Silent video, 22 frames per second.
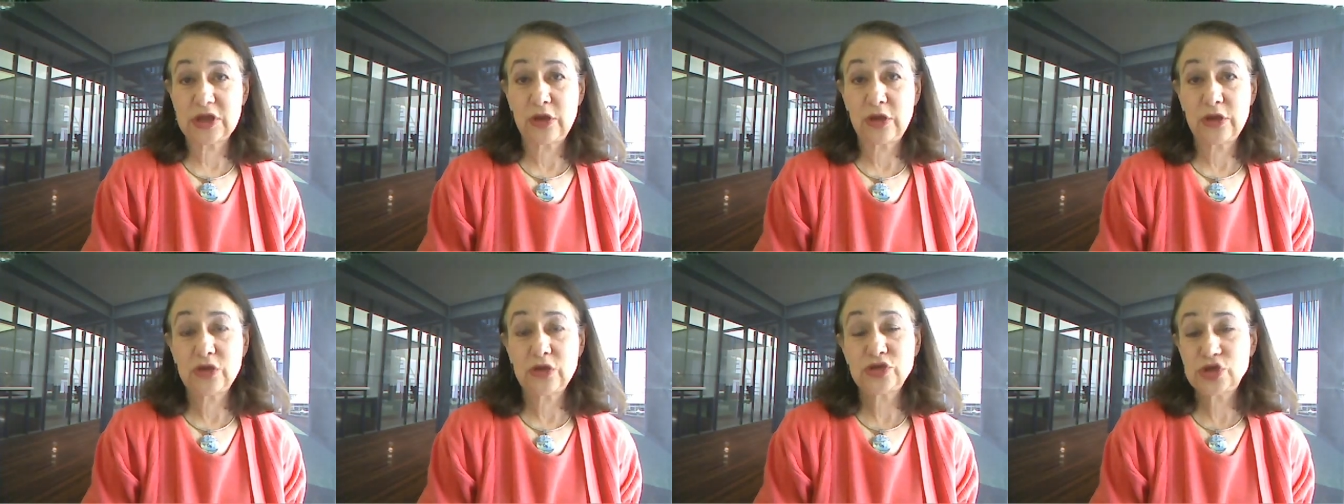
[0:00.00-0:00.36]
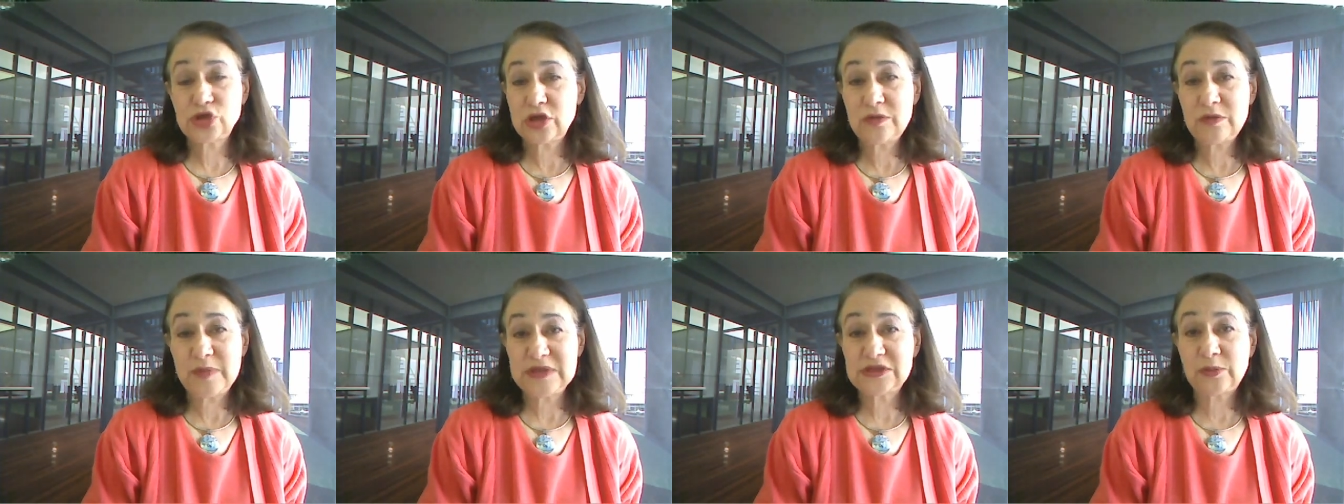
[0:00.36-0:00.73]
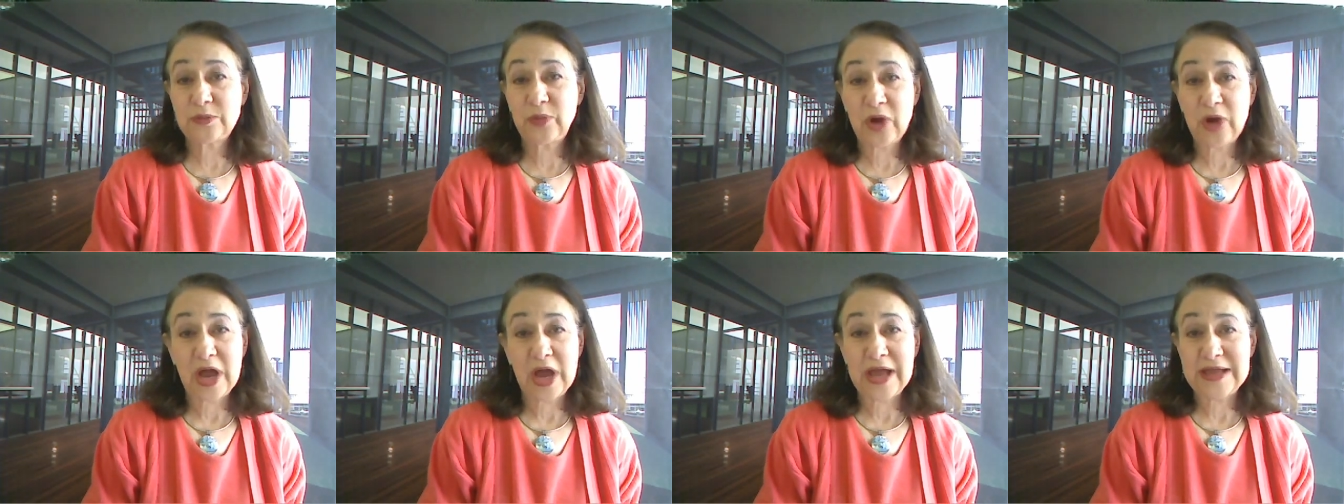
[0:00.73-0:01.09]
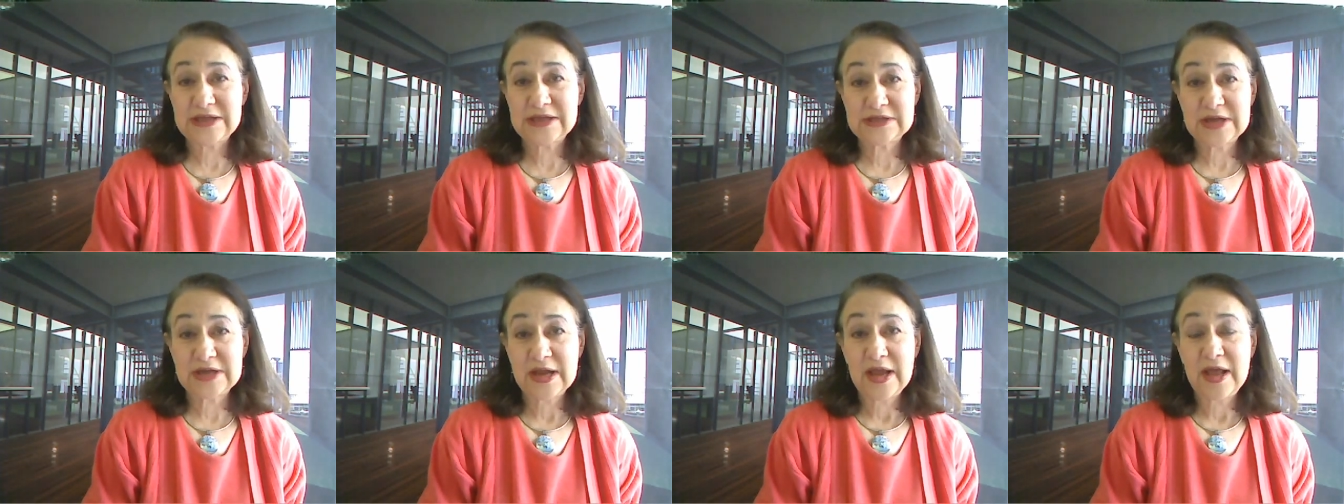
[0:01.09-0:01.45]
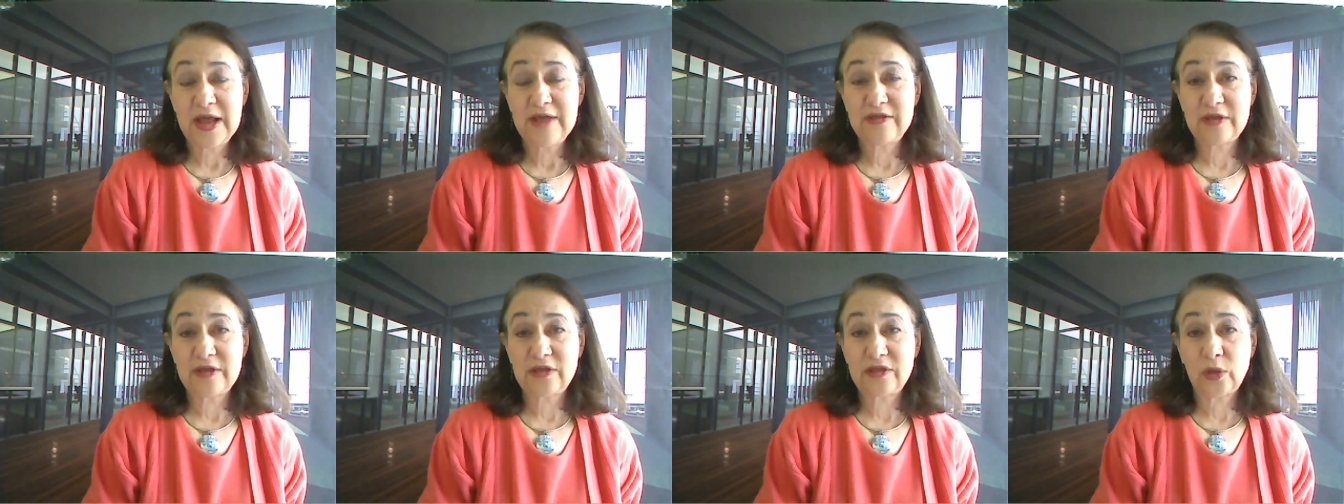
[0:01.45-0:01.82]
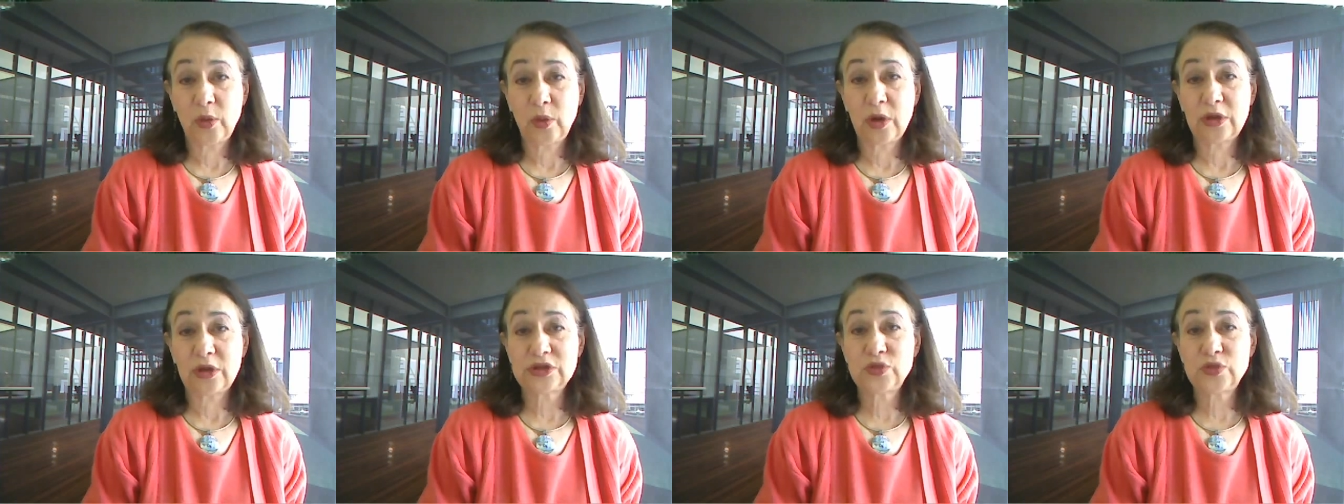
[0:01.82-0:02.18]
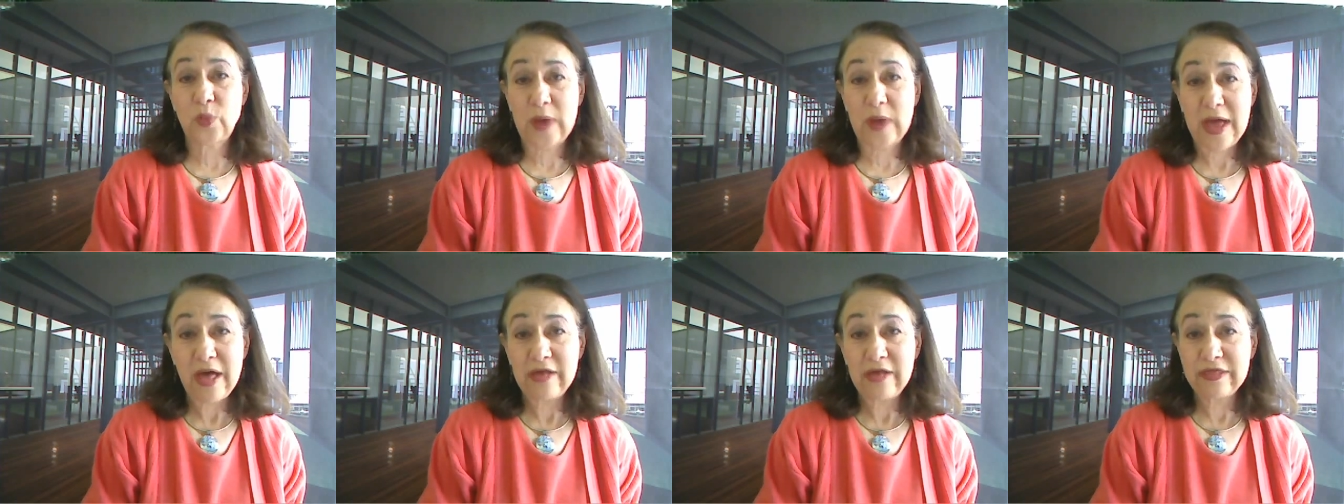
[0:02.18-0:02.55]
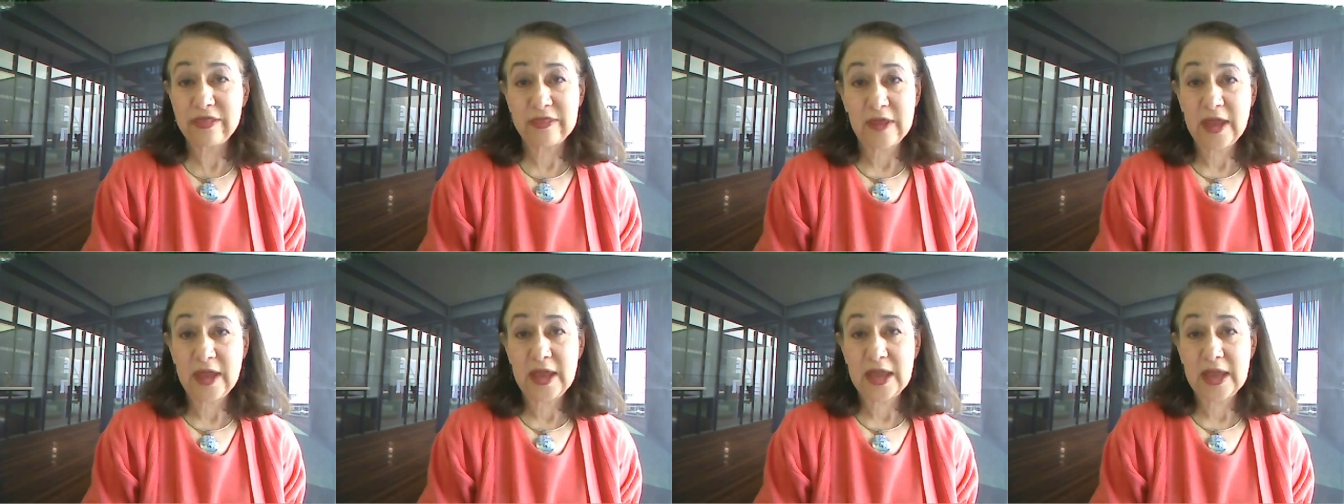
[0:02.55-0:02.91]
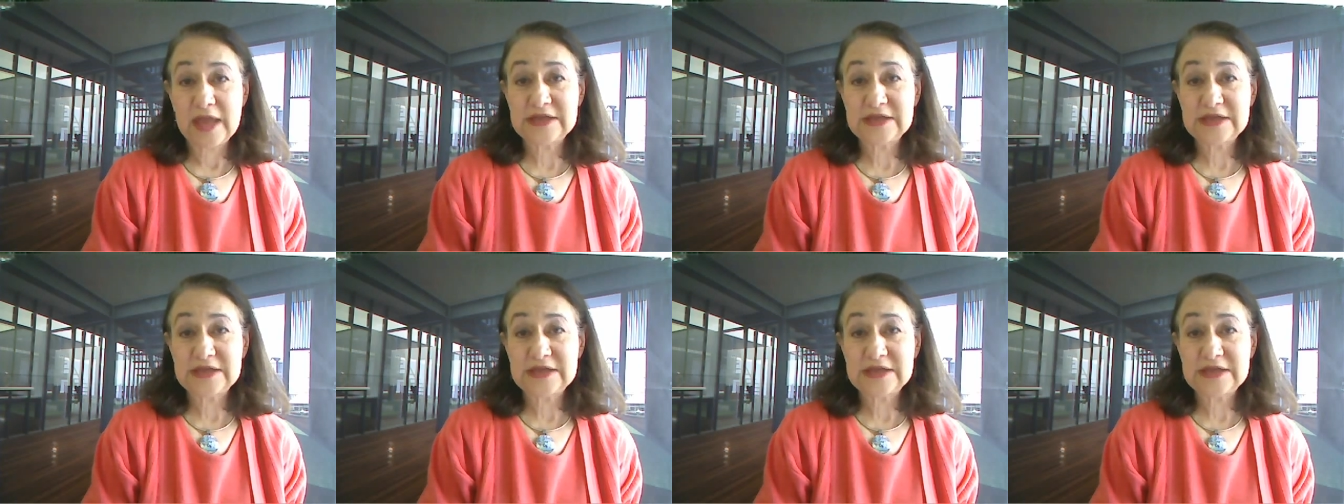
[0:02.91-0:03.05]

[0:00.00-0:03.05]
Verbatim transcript: So you shouldn't be surprised that the world's wealth